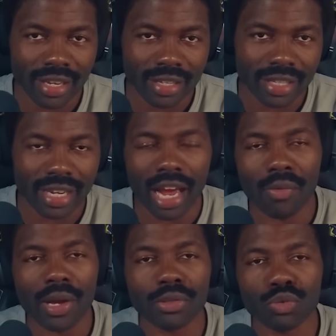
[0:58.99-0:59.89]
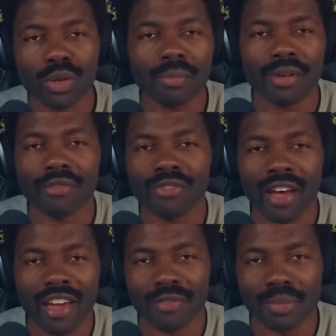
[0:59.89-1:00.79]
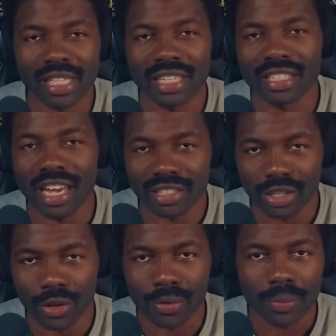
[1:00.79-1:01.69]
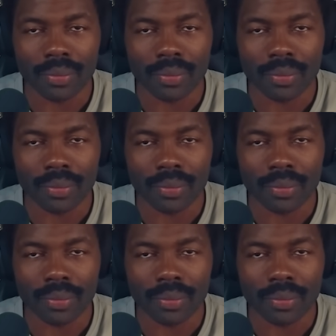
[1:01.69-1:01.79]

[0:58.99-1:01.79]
See, around 3.5 billion years ago,